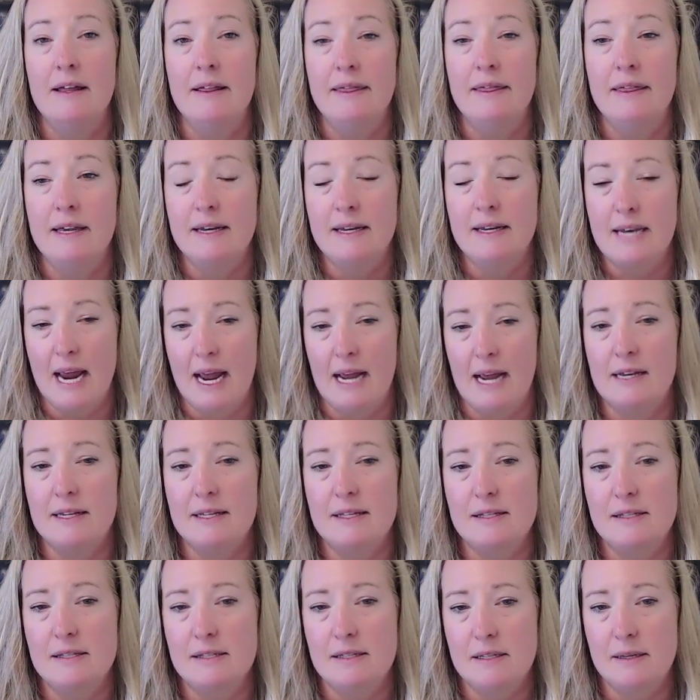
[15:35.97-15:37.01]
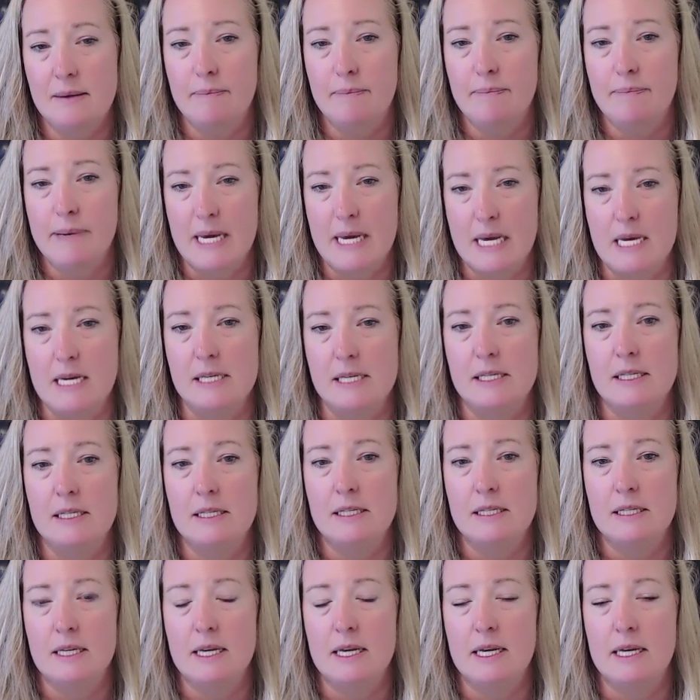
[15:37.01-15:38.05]
The next
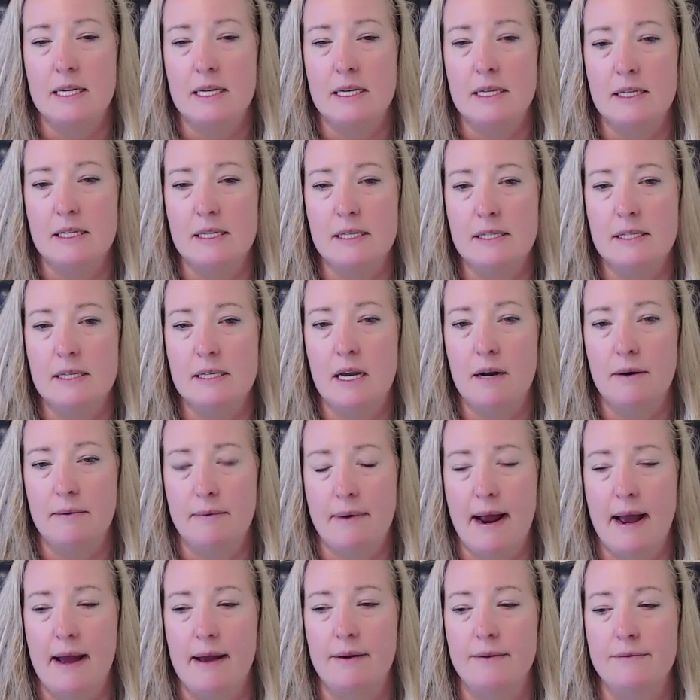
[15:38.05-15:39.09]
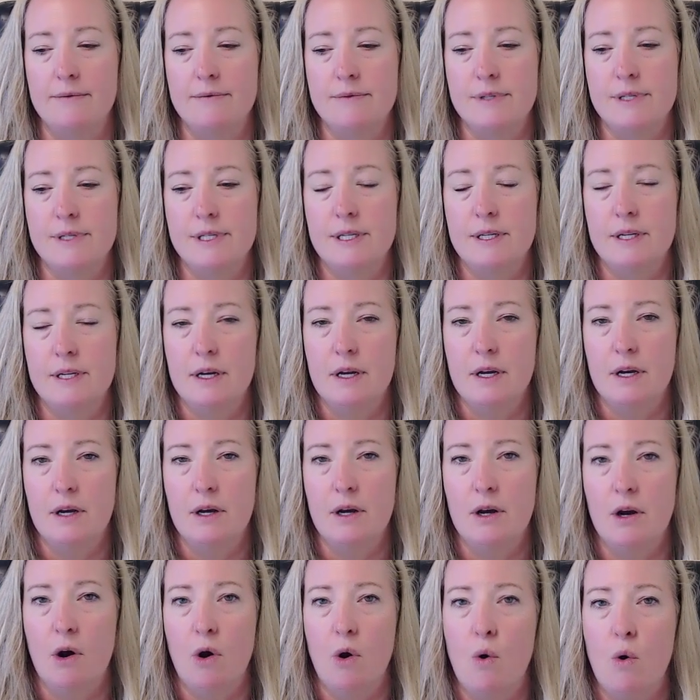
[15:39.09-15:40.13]
piece is around
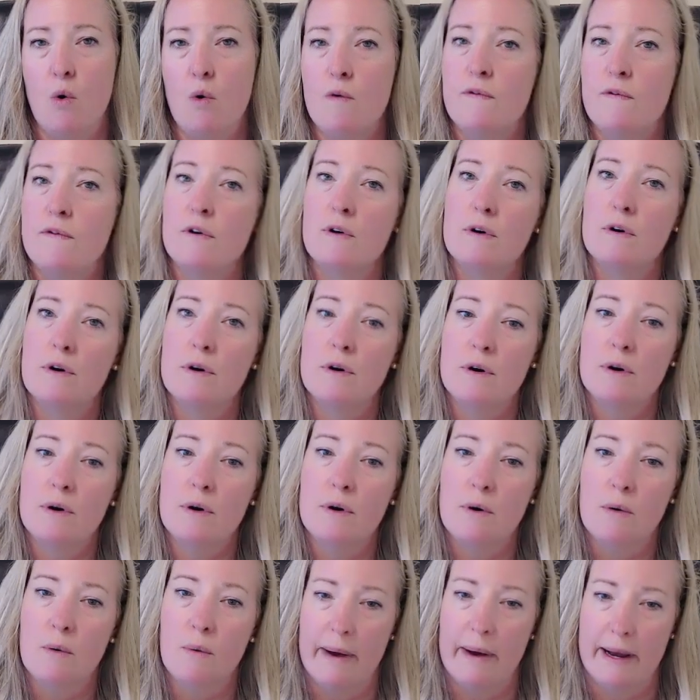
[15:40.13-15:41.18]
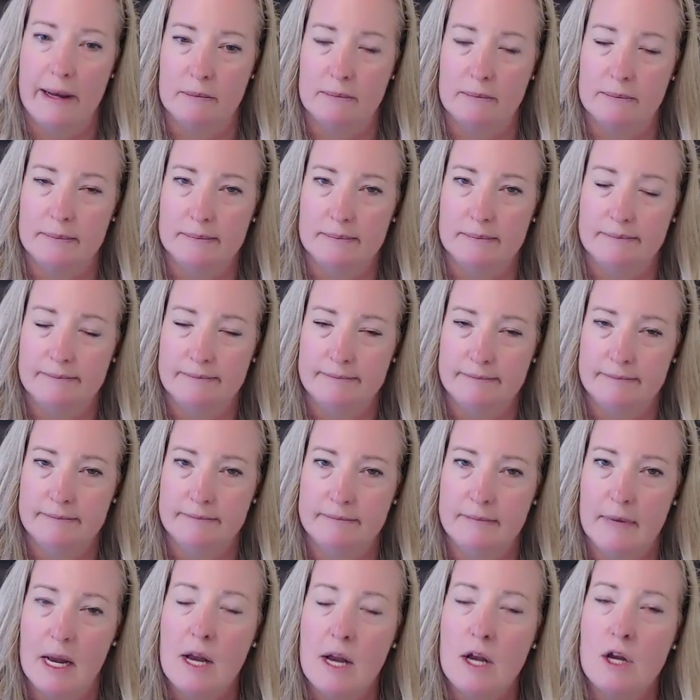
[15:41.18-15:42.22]
overwhelm.
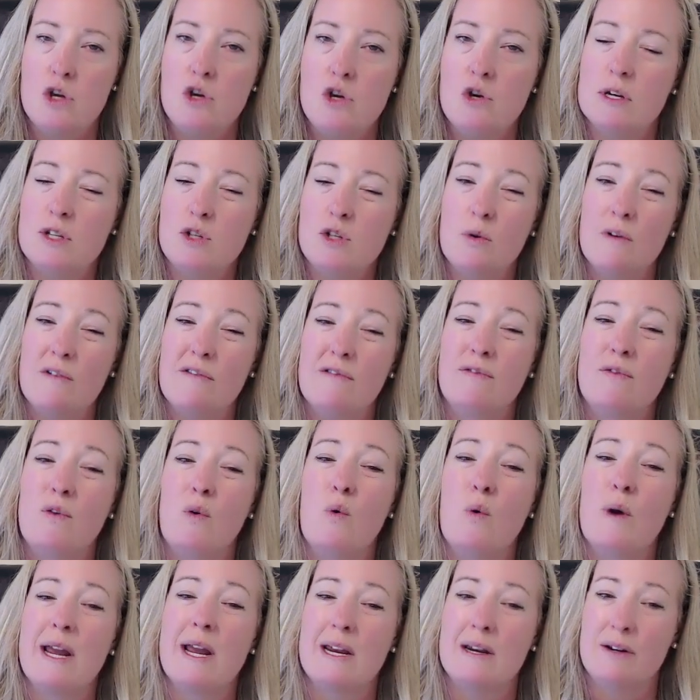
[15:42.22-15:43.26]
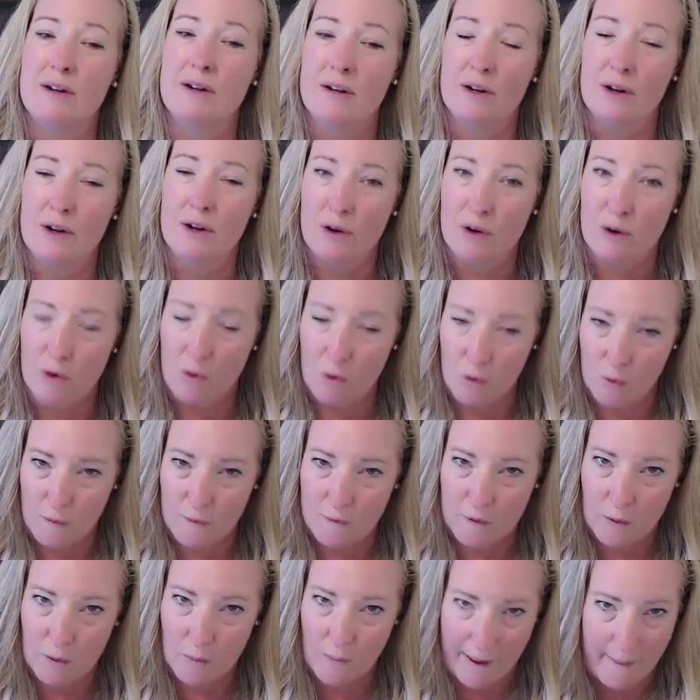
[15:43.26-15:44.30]
You get to avoid
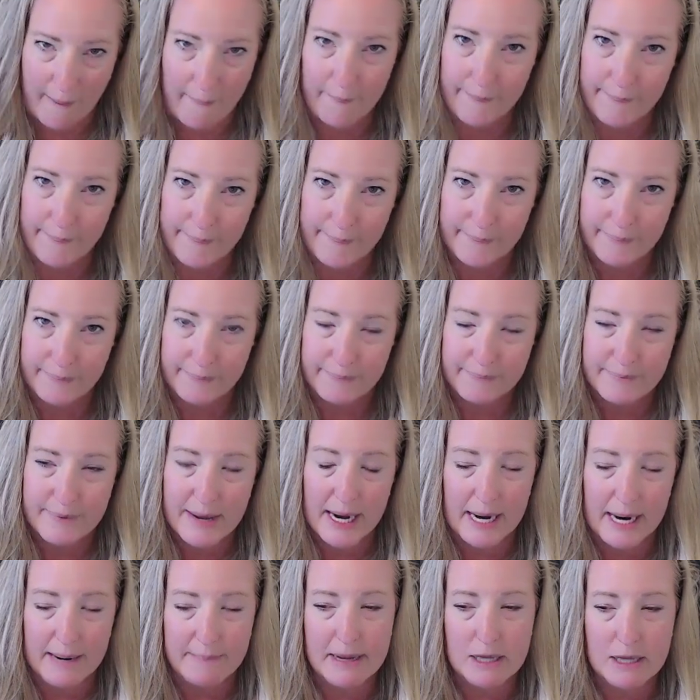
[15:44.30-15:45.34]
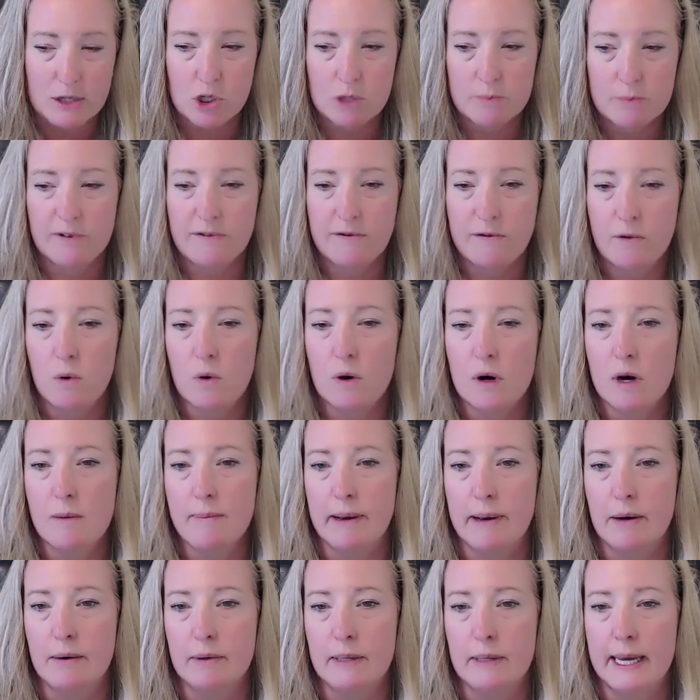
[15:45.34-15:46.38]
overwhelm. And I mentioned before
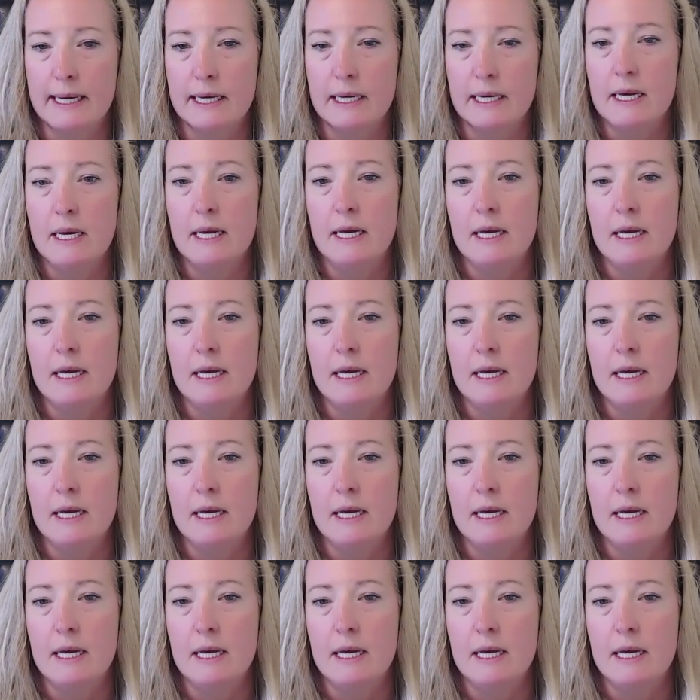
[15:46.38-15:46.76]
about like